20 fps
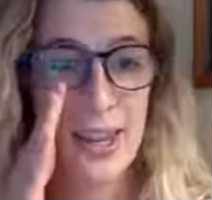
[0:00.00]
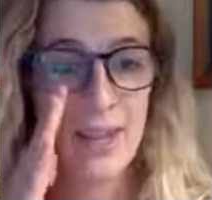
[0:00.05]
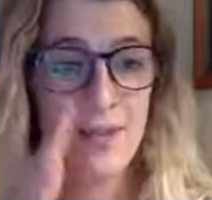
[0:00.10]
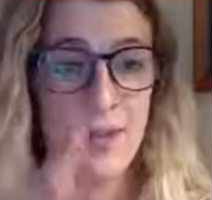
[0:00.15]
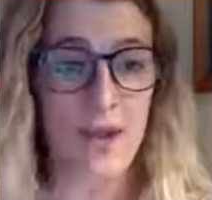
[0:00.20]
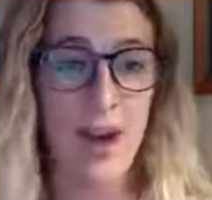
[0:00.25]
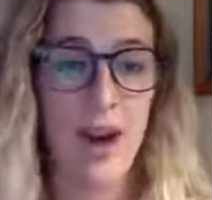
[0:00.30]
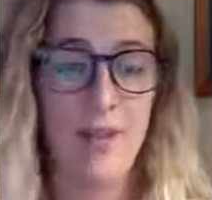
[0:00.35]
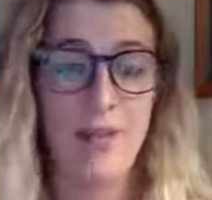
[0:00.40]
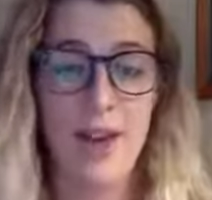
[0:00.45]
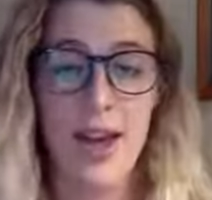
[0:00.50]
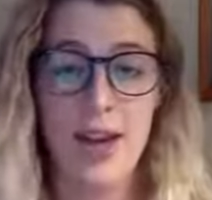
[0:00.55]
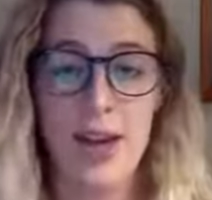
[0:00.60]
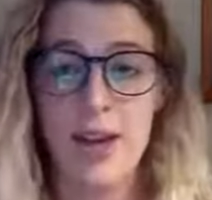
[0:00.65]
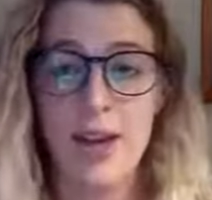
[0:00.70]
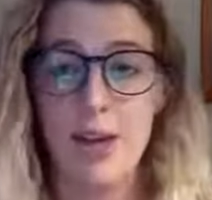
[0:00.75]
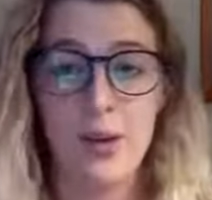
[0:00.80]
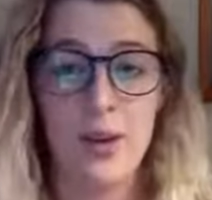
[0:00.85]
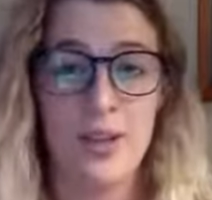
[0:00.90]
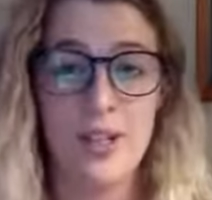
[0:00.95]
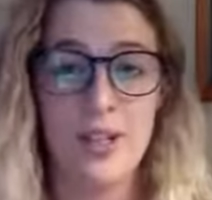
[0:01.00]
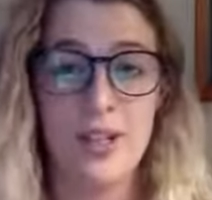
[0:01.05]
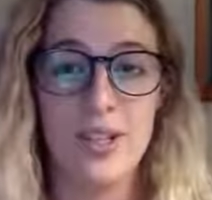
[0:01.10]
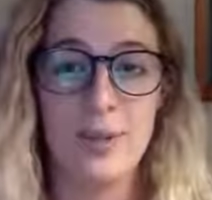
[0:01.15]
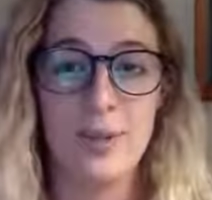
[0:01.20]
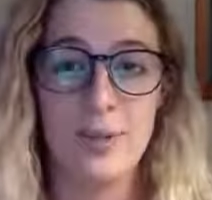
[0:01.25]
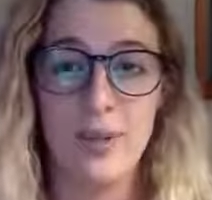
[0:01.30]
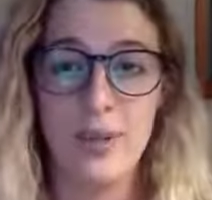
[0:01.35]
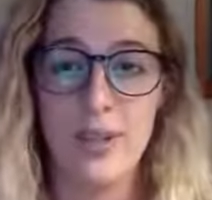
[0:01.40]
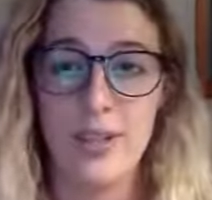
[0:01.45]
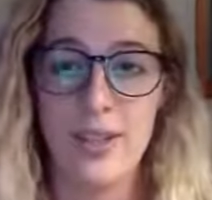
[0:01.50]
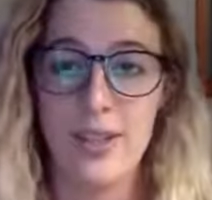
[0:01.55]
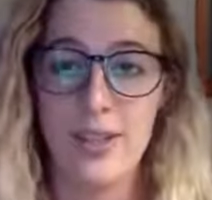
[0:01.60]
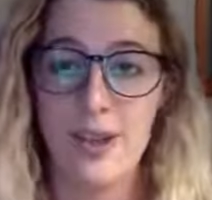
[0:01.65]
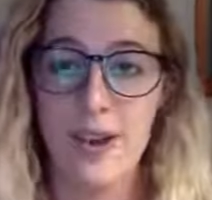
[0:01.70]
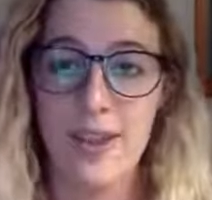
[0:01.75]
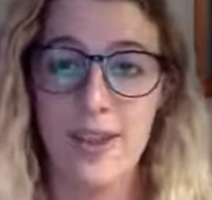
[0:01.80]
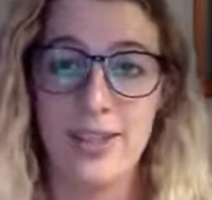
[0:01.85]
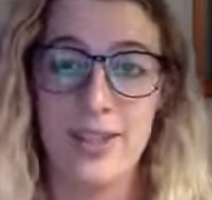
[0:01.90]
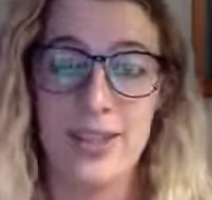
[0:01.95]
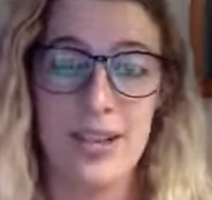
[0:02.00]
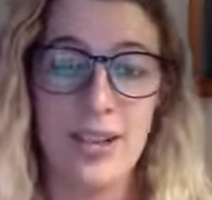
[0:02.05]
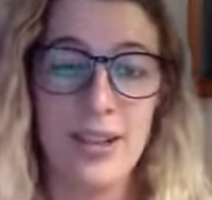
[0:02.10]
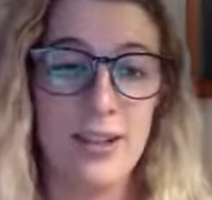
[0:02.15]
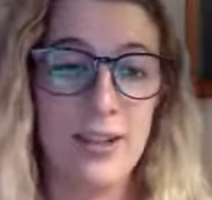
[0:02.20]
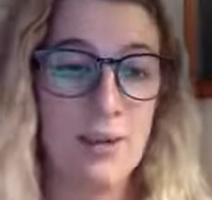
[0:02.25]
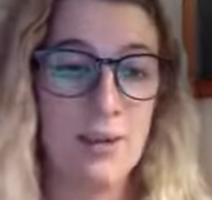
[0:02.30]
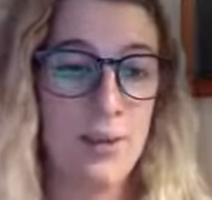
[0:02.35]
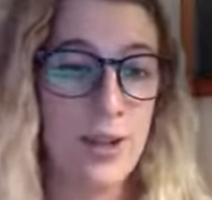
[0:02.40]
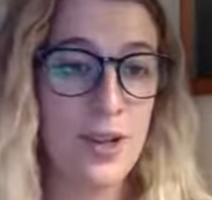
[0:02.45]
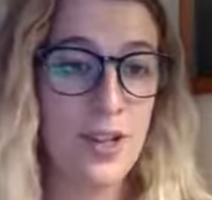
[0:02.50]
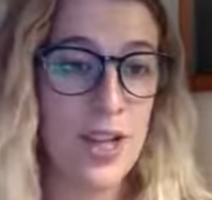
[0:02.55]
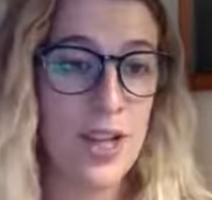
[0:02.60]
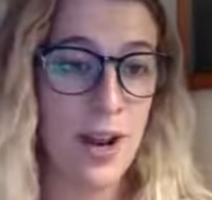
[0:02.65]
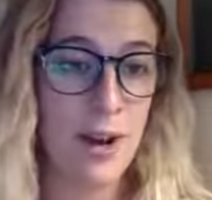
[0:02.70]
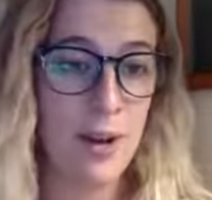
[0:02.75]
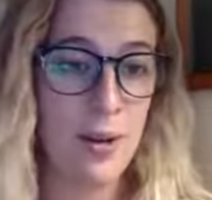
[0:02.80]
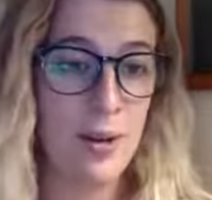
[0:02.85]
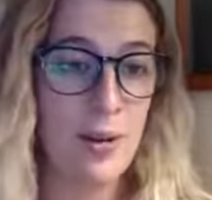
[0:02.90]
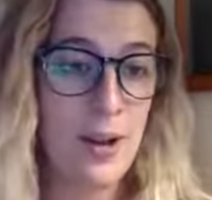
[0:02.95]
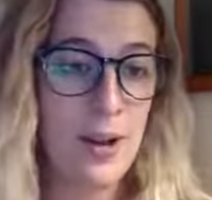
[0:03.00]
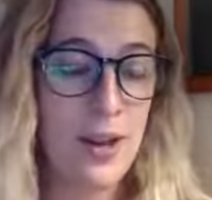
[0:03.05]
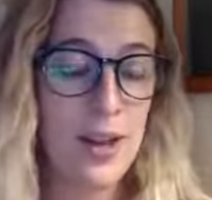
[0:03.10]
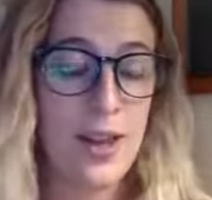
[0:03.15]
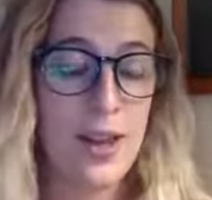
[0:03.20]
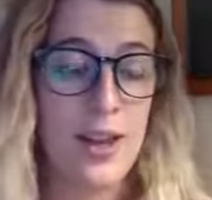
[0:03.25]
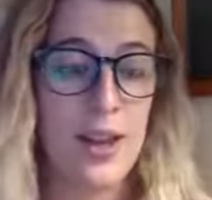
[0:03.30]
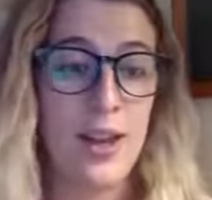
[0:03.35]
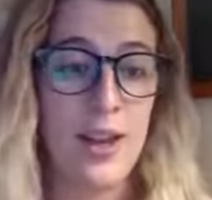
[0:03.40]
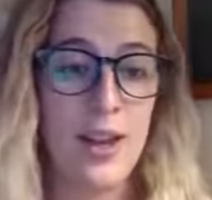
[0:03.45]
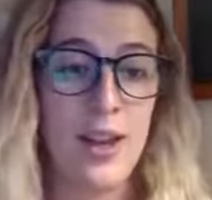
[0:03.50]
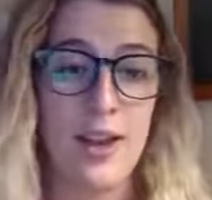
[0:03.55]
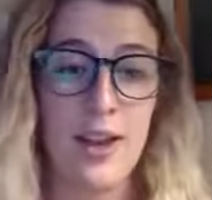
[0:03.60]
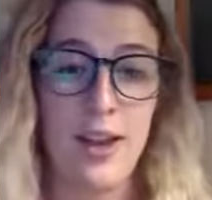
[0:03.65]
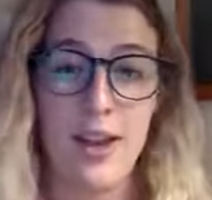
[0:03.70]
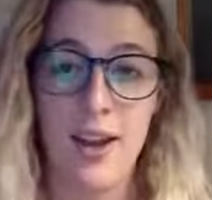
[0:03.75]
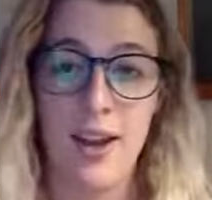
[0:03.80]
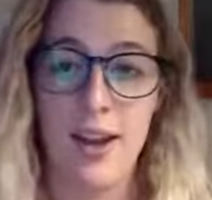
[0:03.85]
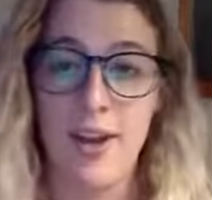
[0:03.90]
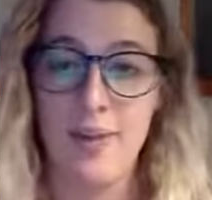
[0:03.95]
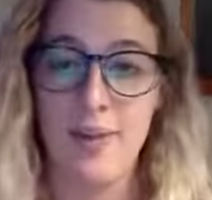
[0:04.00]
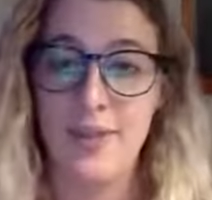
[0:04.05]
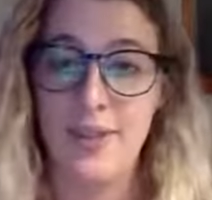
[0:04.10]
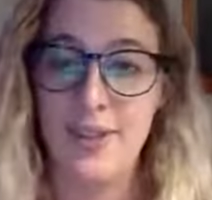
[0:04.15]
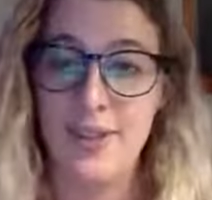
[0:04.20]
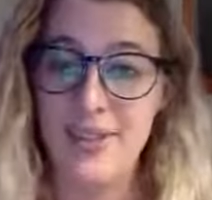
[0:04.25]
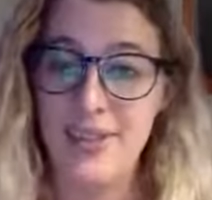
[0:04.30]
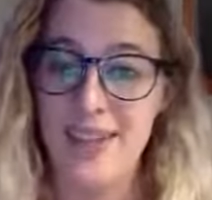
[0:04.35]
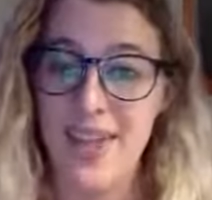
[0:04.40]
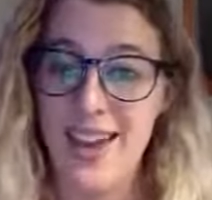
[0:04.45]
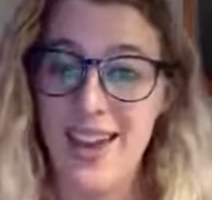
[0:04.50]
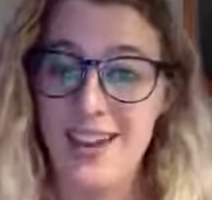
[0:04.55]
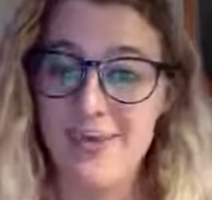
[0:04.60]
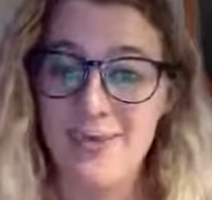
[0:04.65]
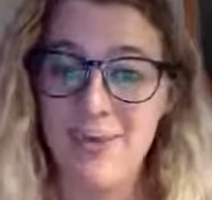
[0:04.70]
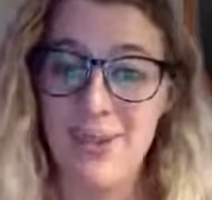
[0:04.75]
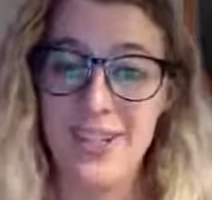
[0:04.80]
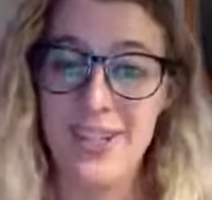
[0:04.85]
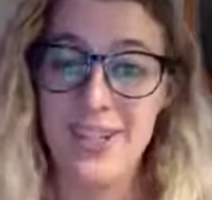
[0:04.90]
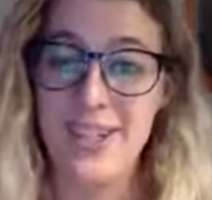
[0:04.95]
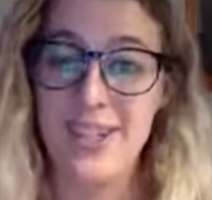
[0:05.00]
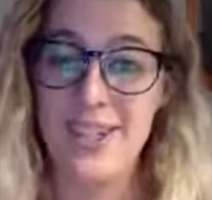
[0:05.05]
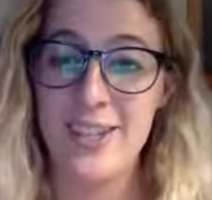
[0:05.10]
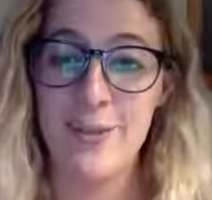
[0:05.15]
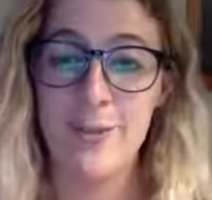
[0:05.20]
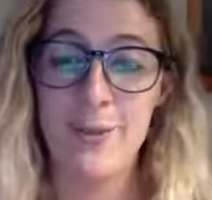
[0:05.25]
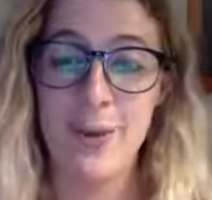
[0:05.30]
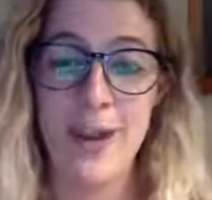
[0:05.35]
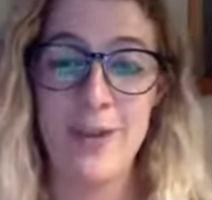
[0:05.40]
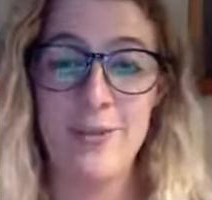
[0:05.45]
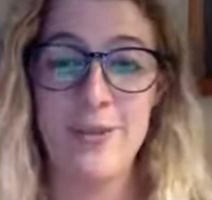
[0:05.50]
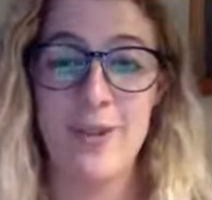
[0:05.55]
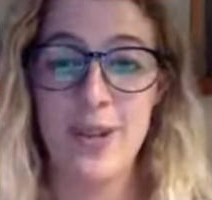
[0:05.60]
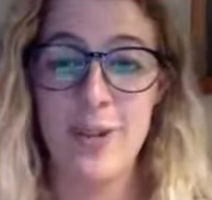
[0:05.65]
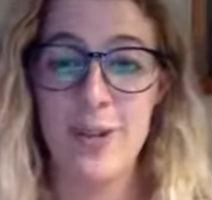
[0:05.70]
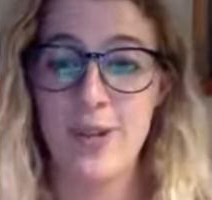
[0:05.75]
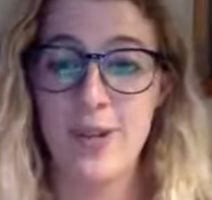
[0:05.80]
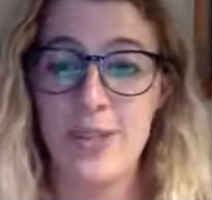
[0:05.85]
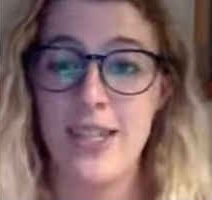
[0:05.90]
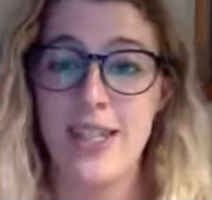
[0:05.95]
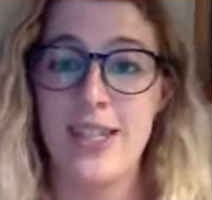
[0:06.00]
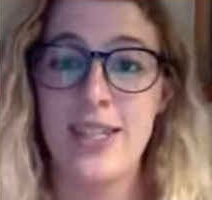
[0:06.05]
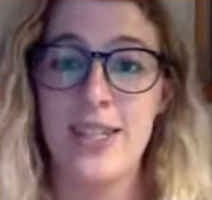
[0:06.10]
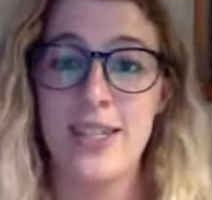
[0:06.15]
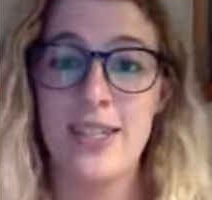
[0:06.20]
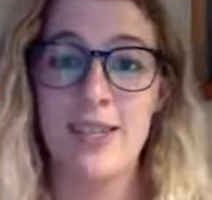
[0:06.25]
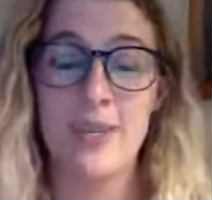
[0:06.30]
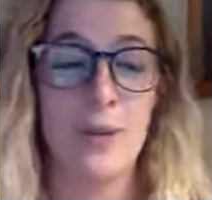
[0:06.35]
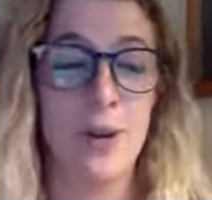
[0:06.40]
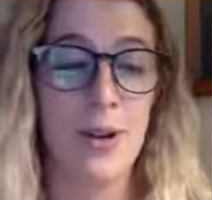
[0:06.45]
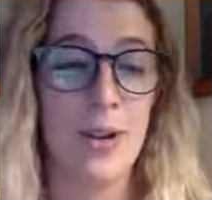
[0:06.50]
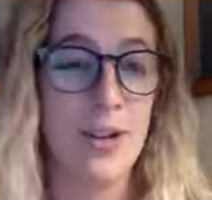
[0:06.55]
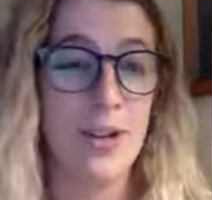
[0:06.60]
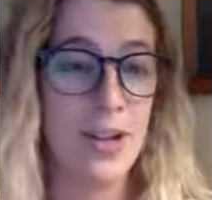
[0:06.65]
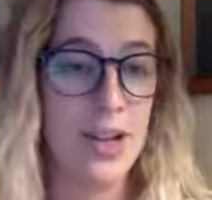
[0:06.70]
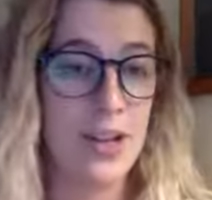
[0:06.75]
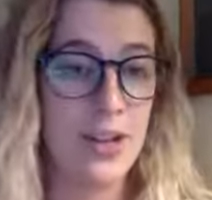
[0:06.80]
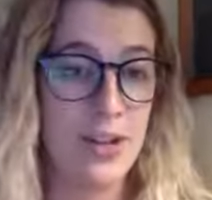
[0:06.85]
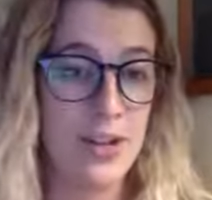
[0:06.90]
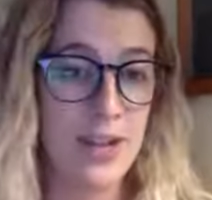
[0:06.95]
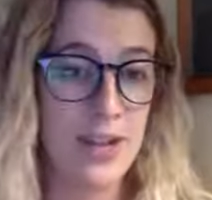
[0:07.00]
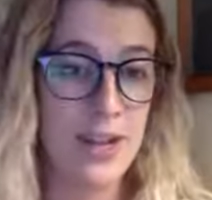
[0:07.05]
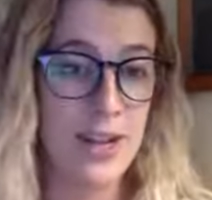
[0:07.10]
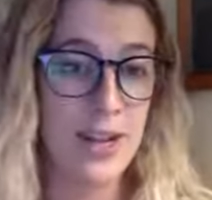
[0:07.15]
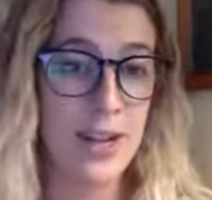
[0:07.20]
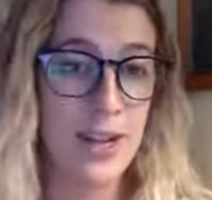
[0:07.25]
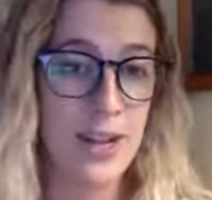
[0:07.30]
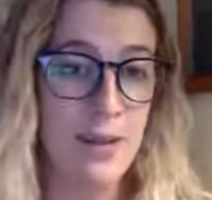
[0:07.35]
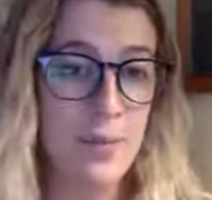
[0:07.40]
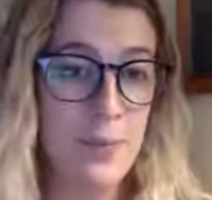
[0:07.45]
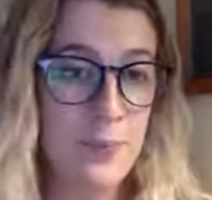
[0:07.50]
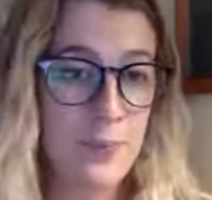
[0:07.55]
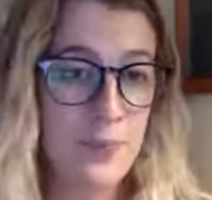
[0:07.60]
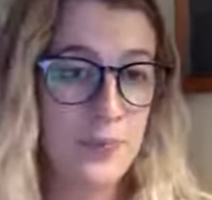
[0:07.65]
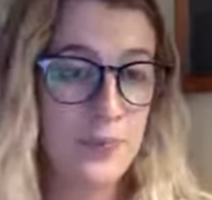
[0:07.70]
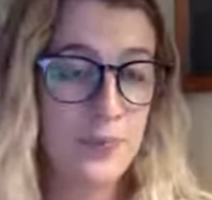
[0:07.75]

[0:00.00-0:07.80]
If you have any questions, please don't hesitate to reach out and decide which is right for your business and what you're interested in.